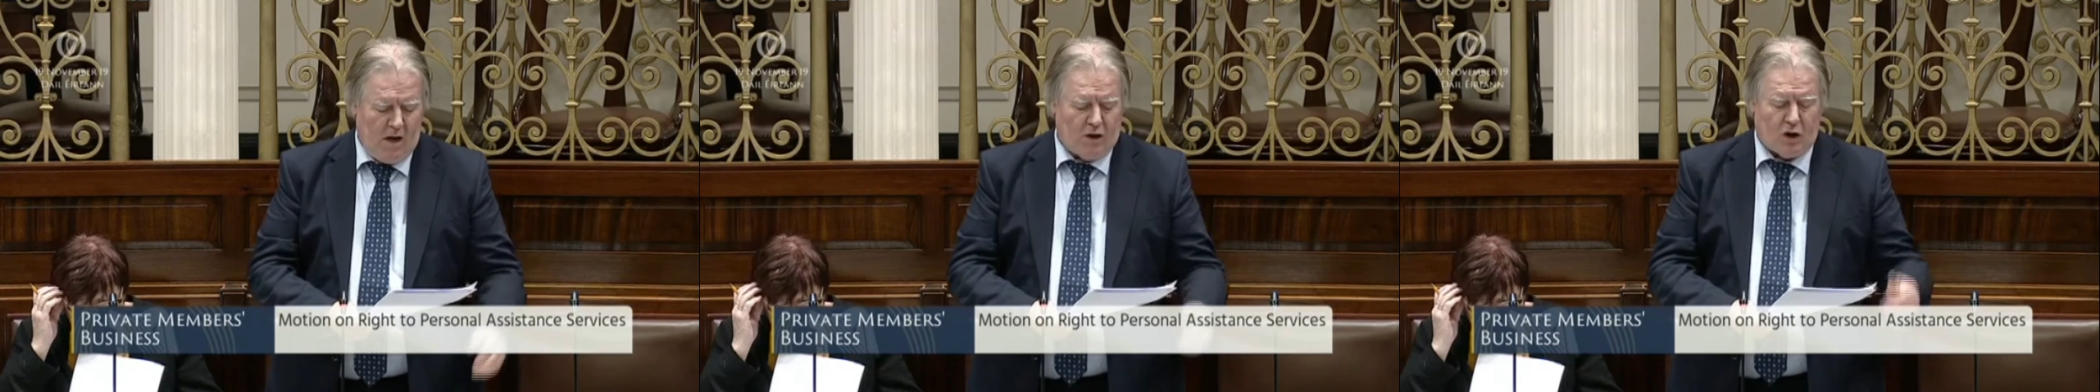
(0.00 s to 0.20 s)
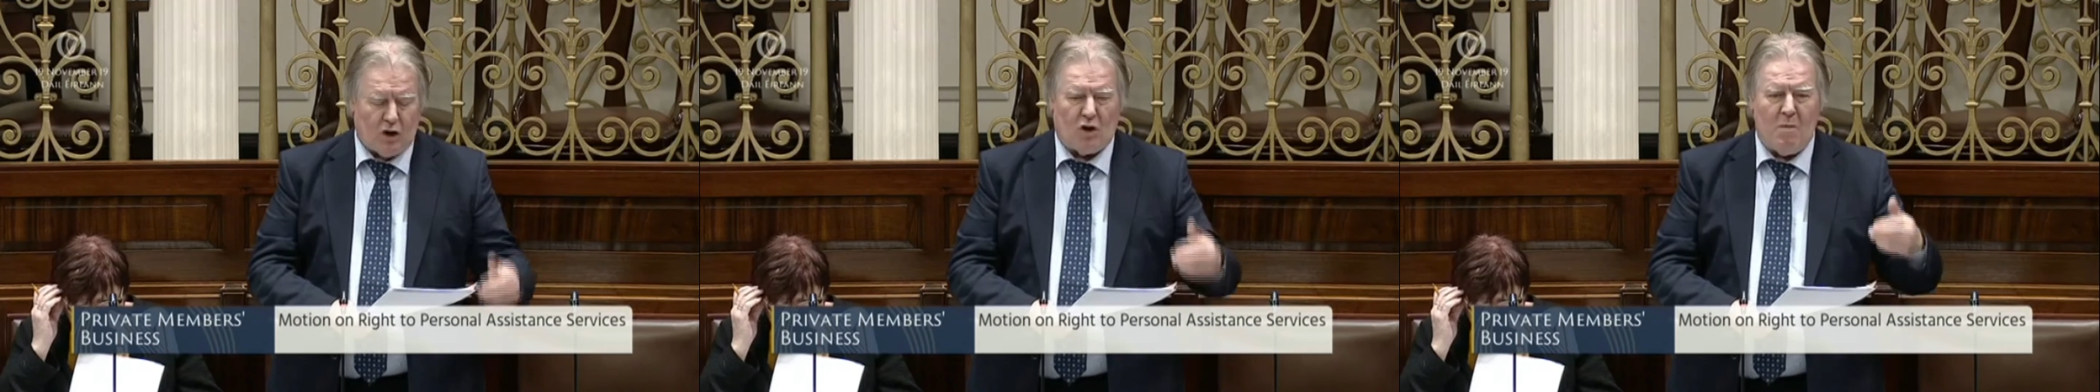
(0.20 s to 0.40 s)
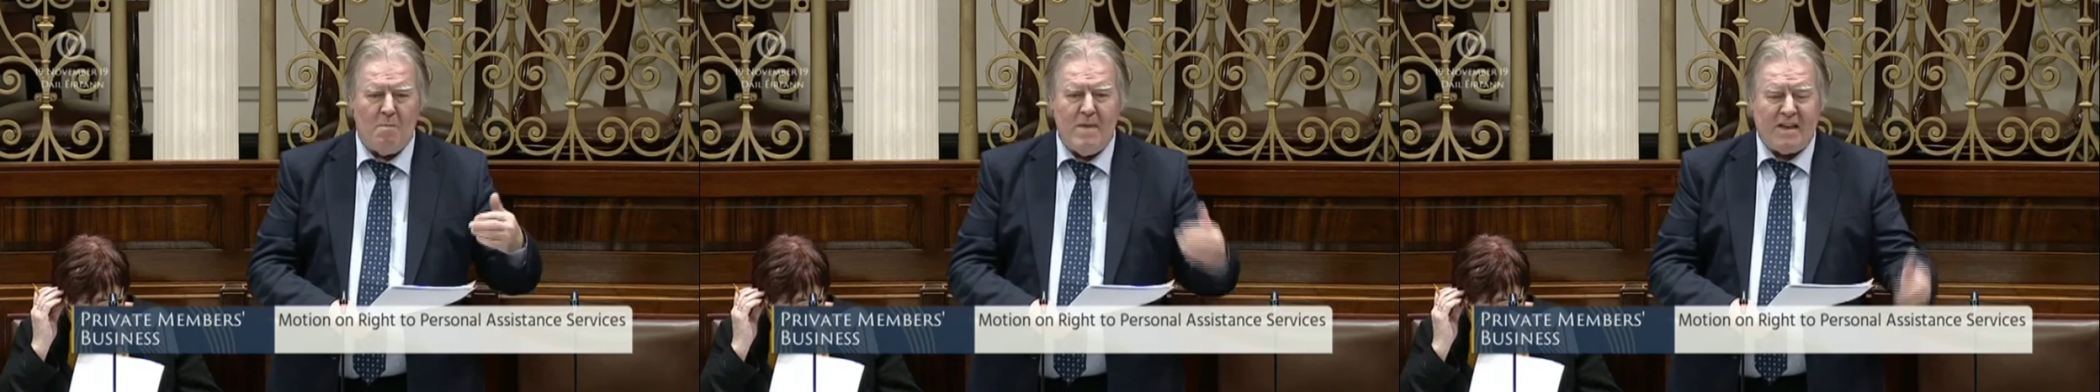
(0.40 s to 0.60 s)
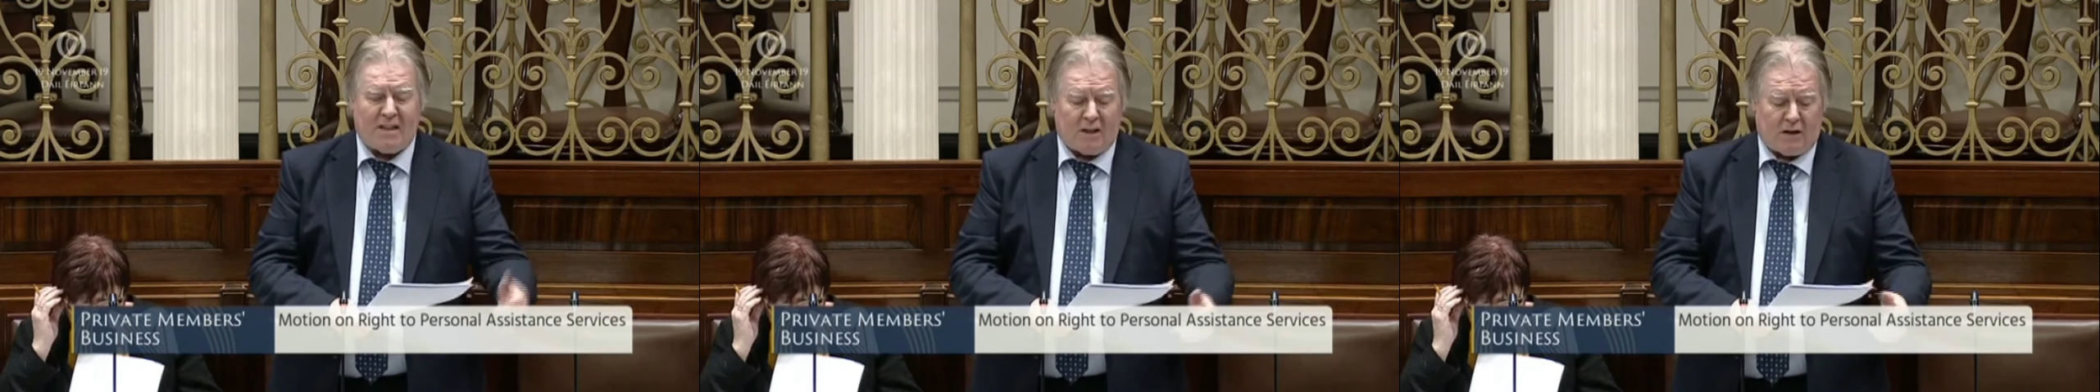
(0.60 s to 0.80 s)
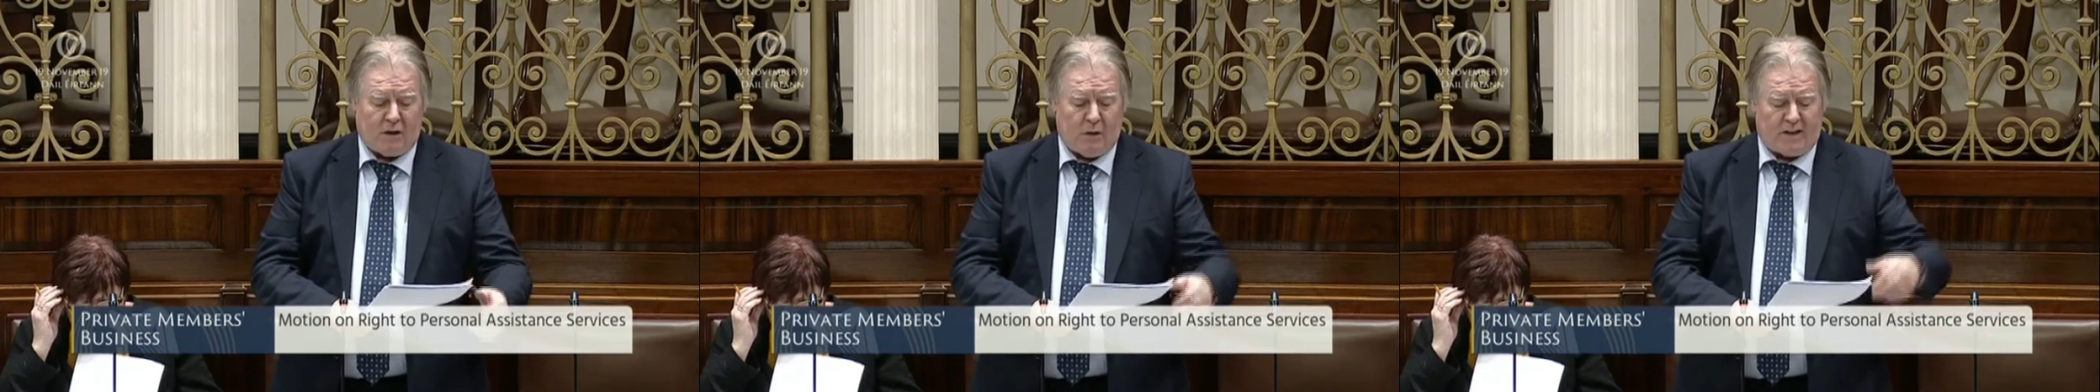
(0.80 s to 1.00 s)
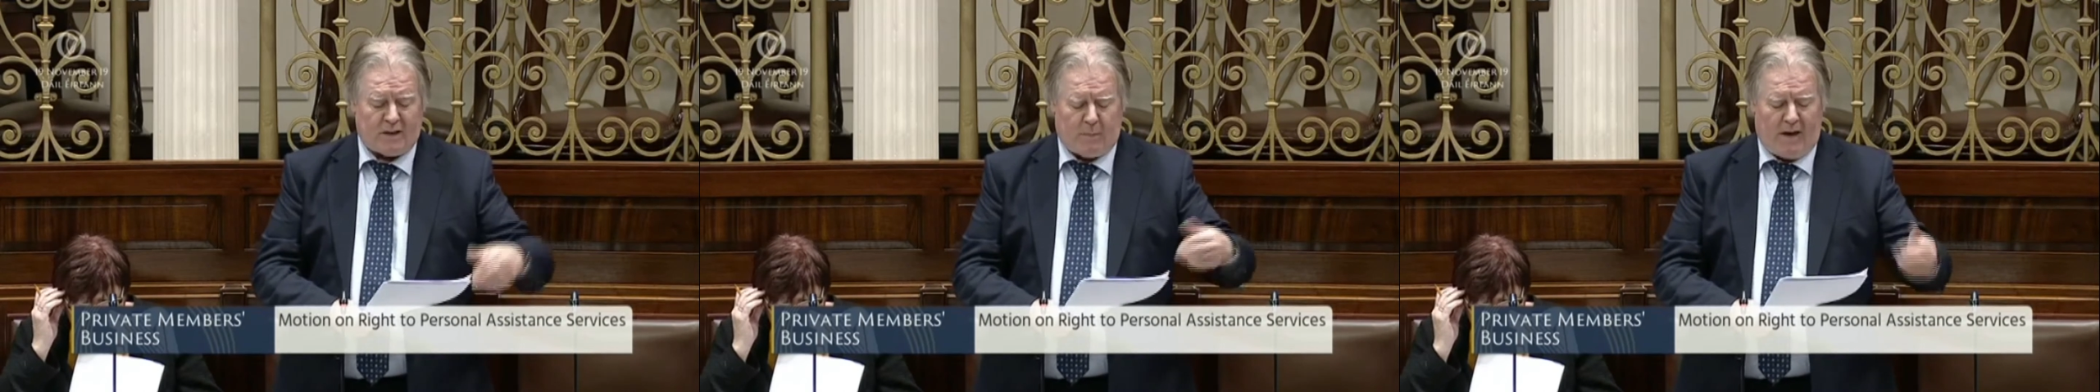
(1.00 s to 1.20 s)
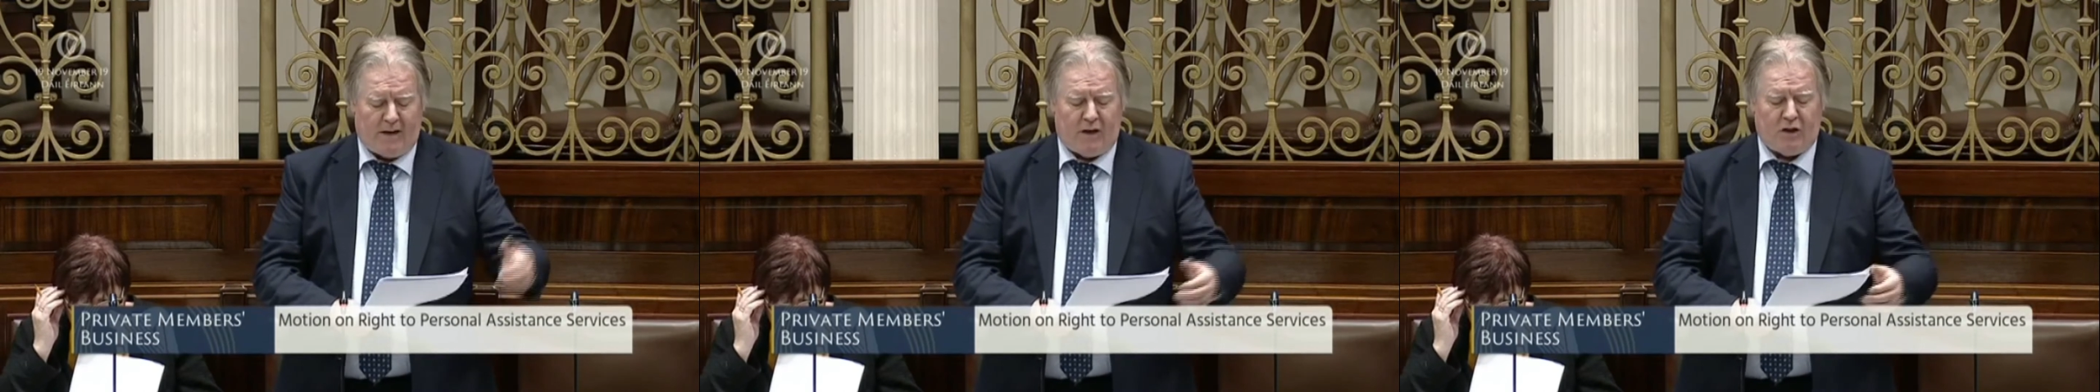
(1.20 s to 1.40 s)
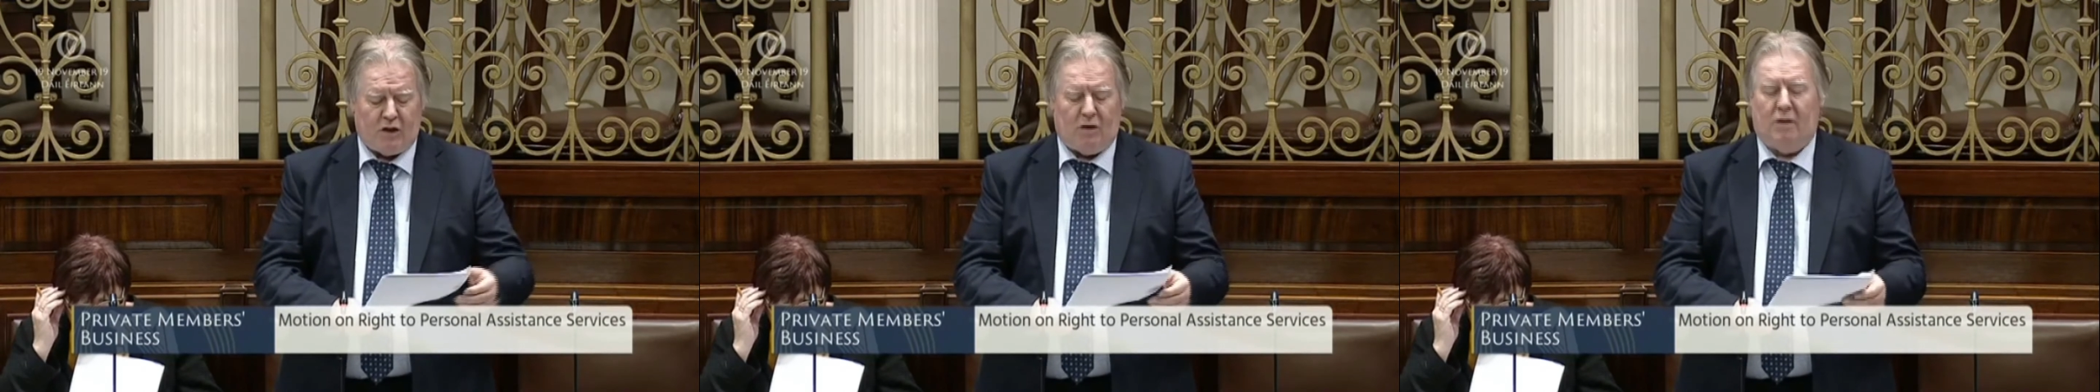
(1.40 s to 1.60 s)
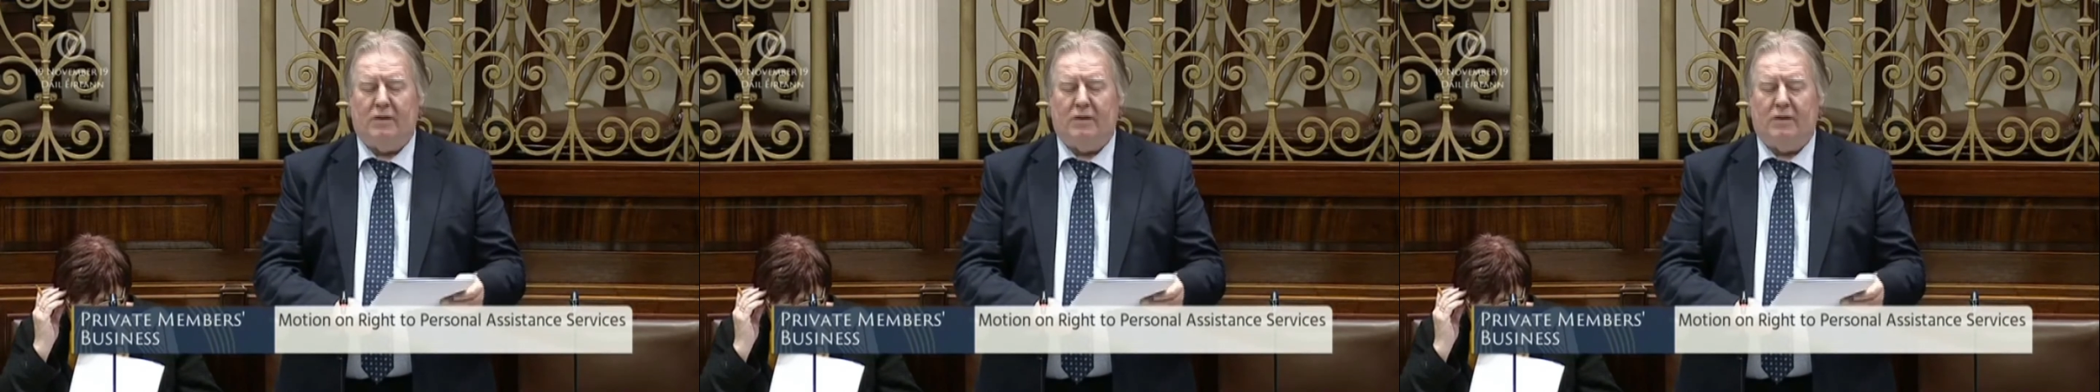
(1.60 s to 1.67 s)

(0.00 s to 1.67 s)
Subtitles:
to commit to expenditure